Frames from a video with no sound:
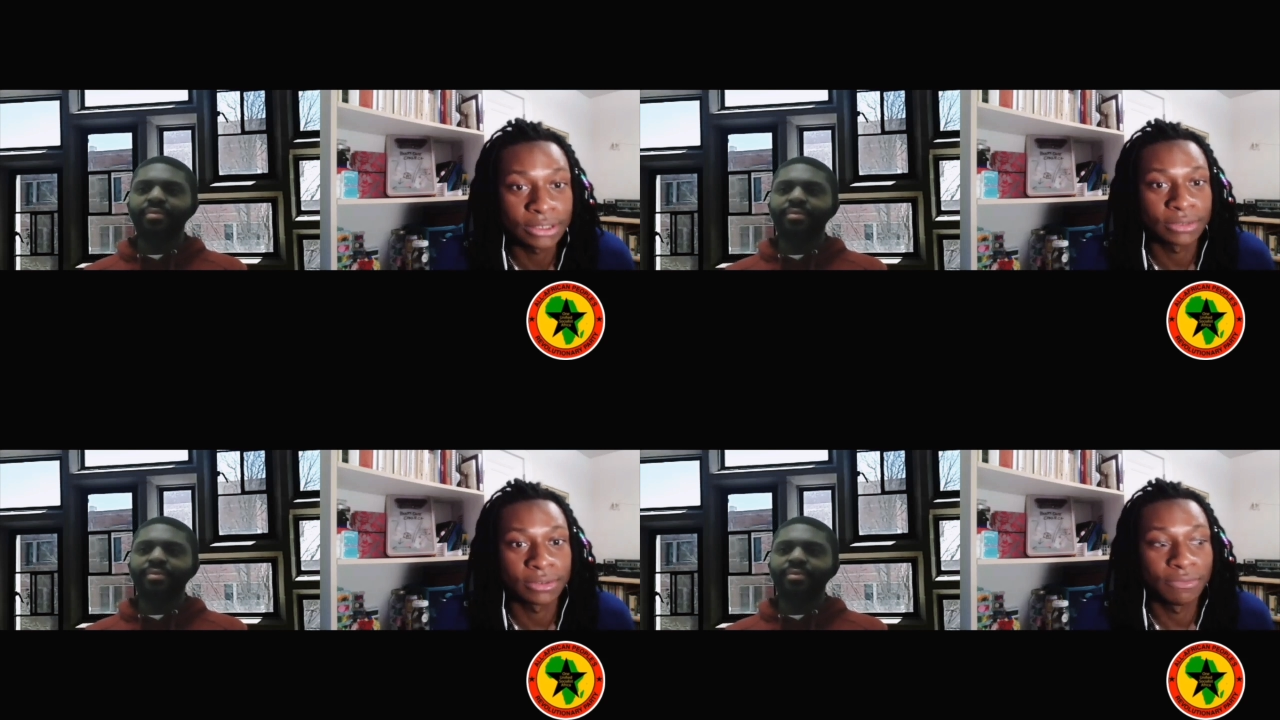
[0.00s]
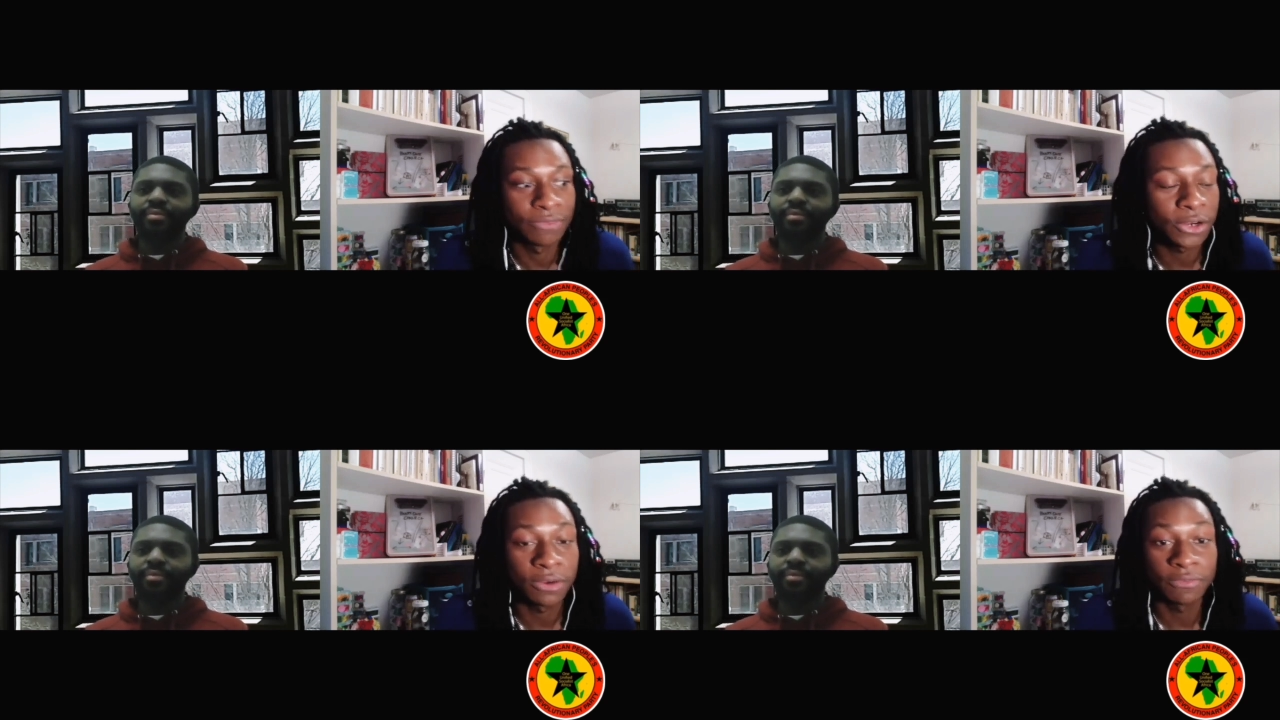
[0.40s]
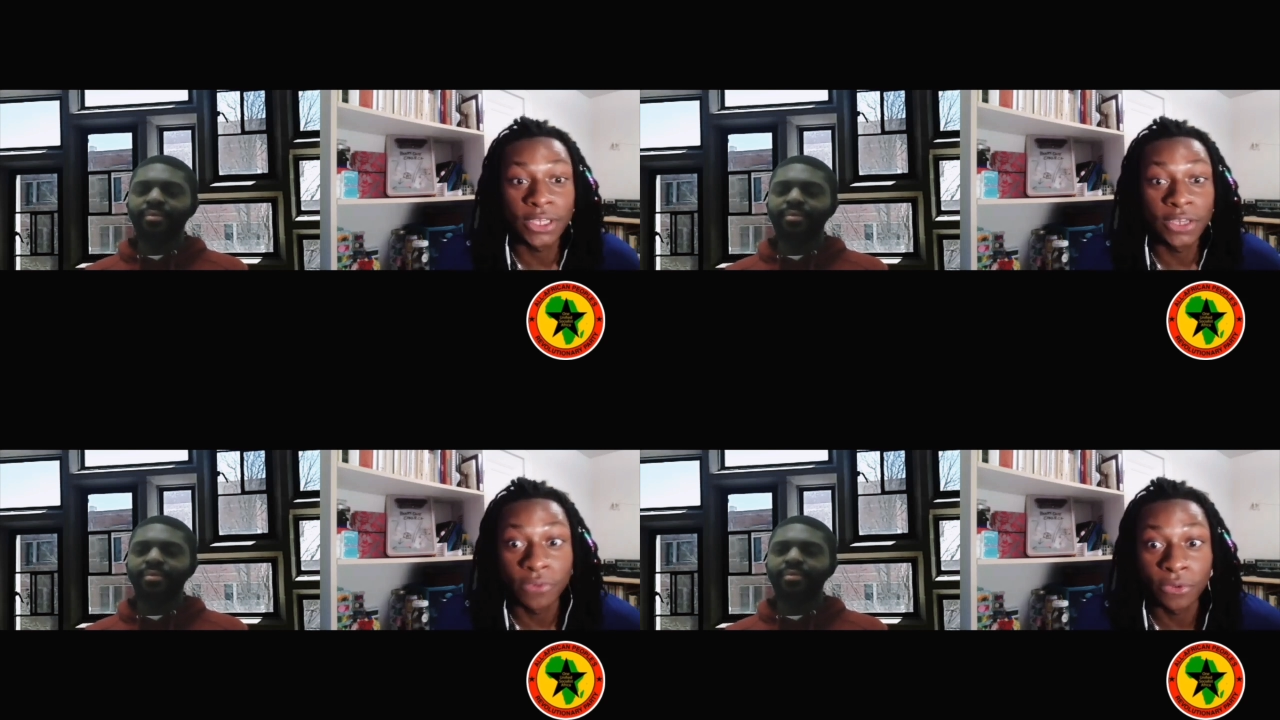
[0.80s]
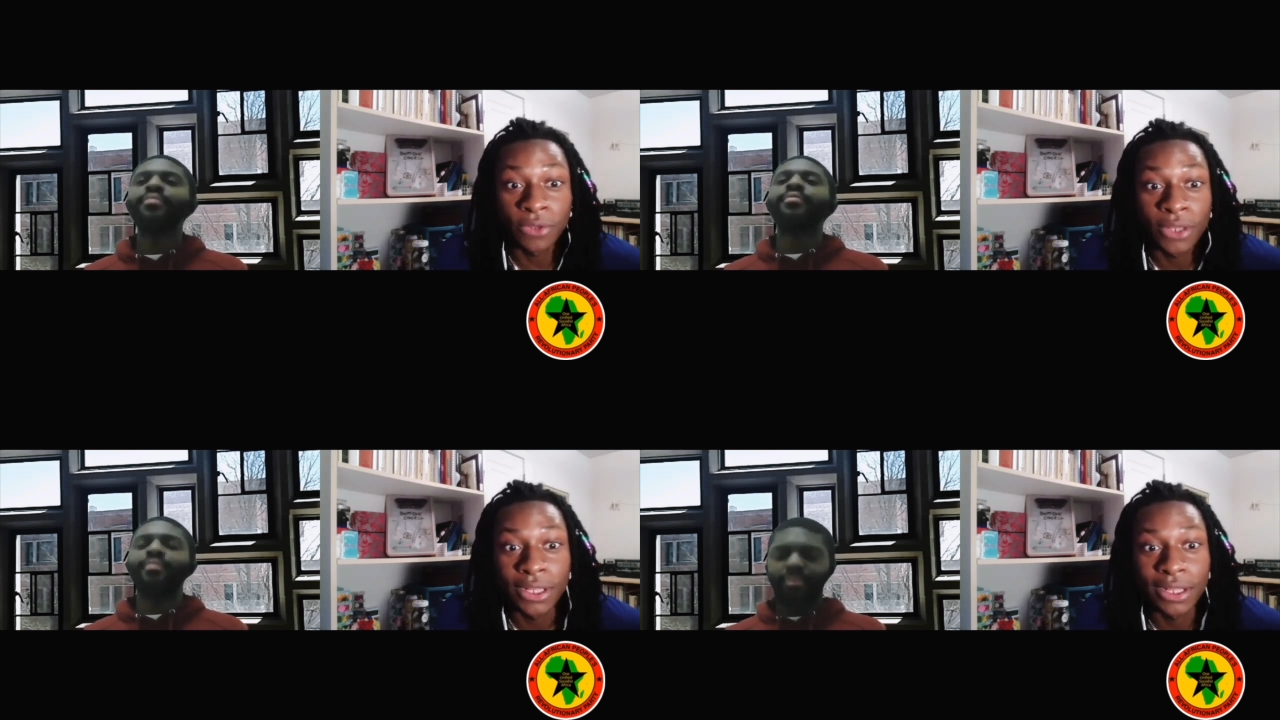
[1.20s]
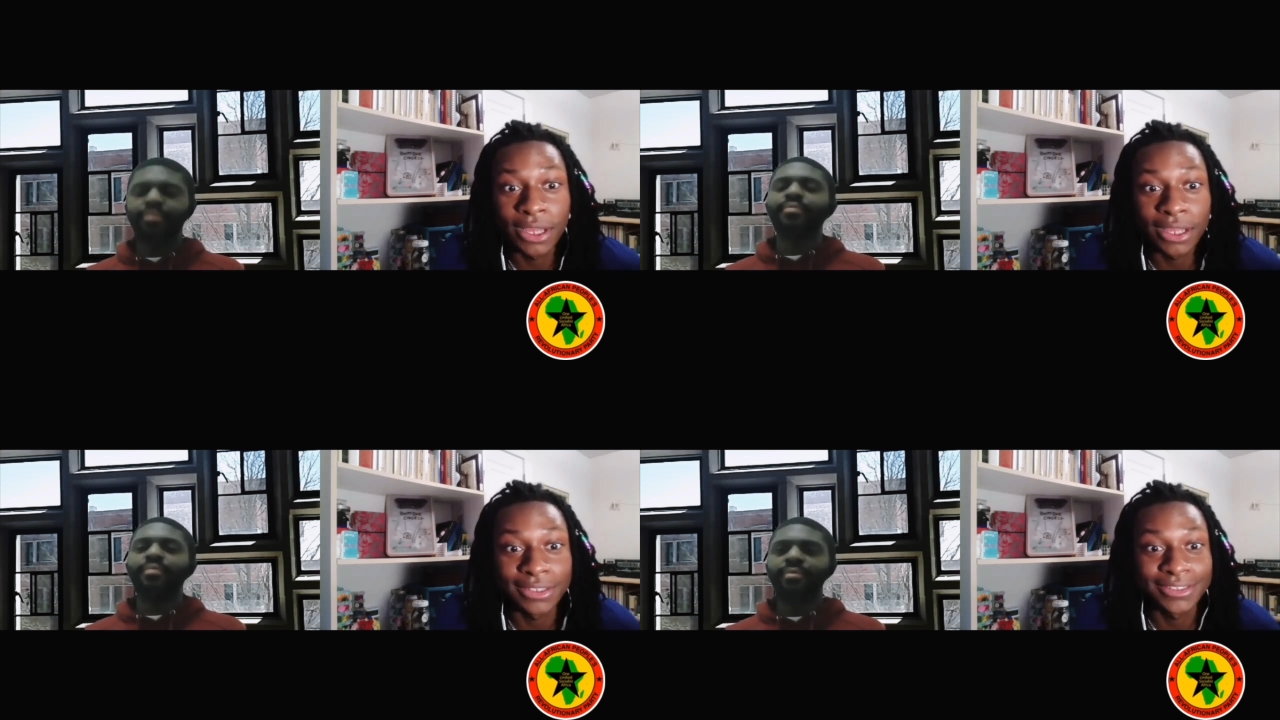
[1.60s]
Speaker 1: conveyor of evil. Like this
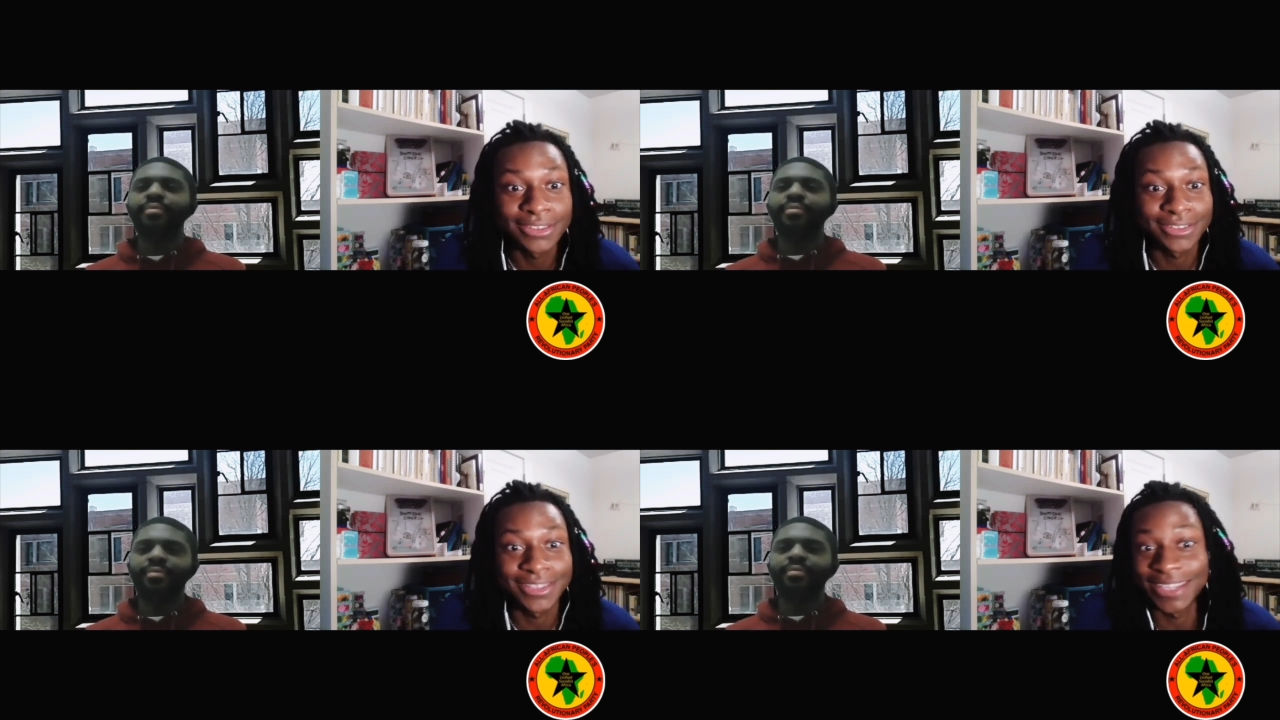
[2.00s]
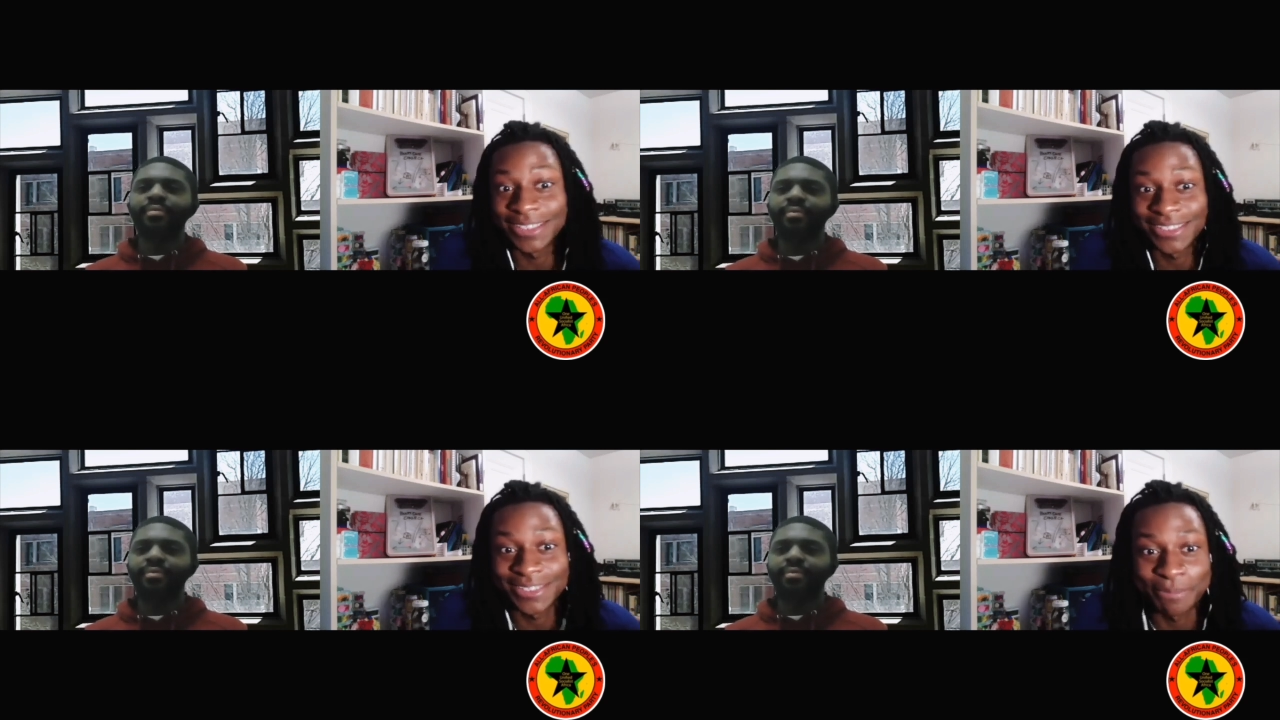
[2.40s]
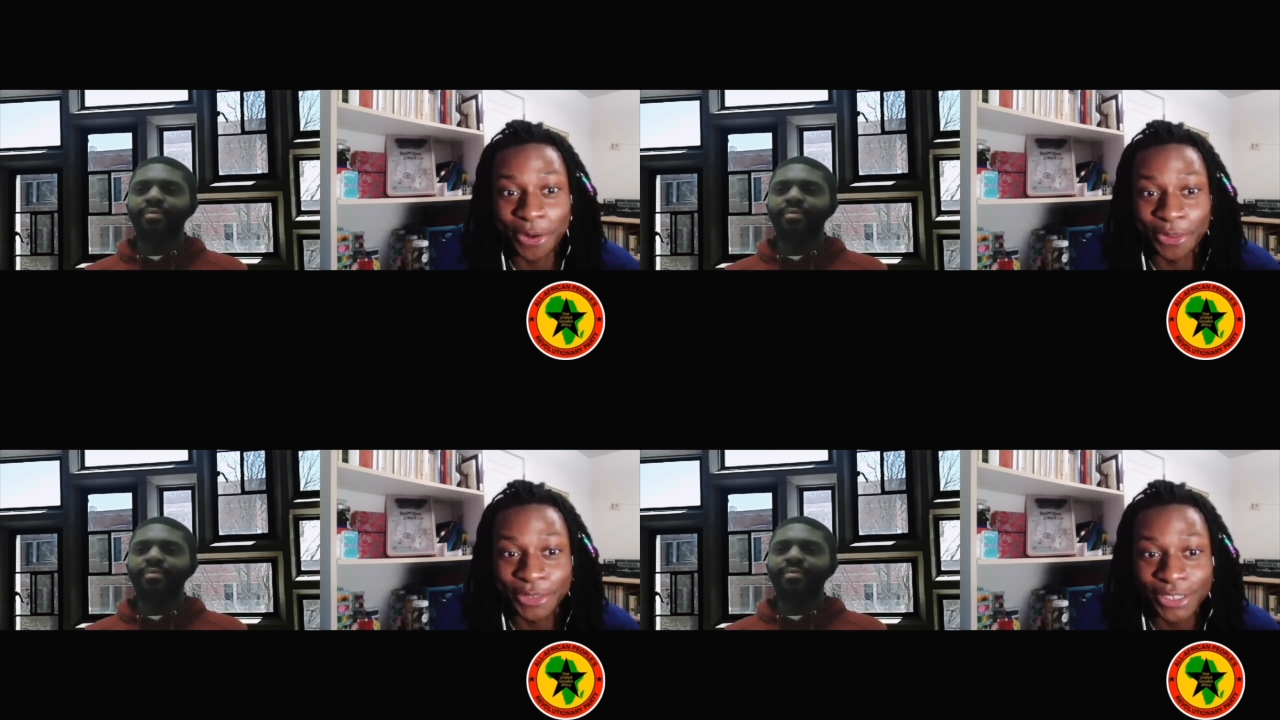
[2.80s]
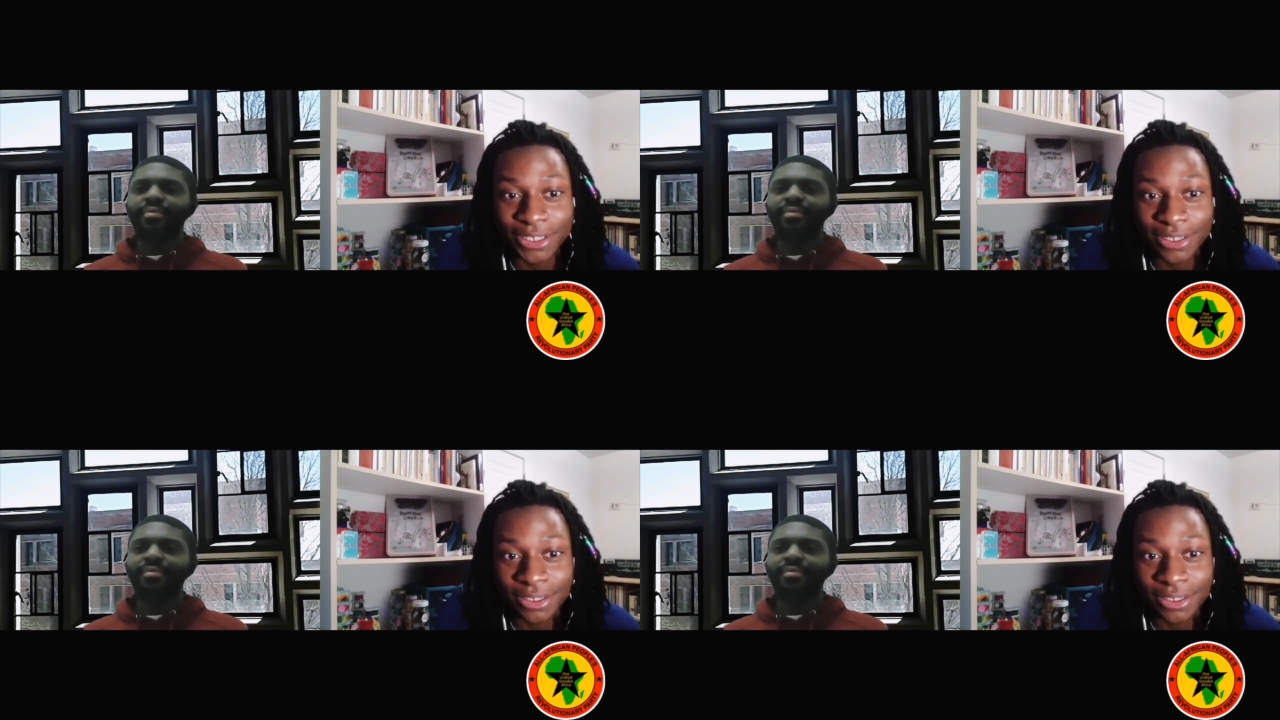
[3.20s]
is things Martin Luther King.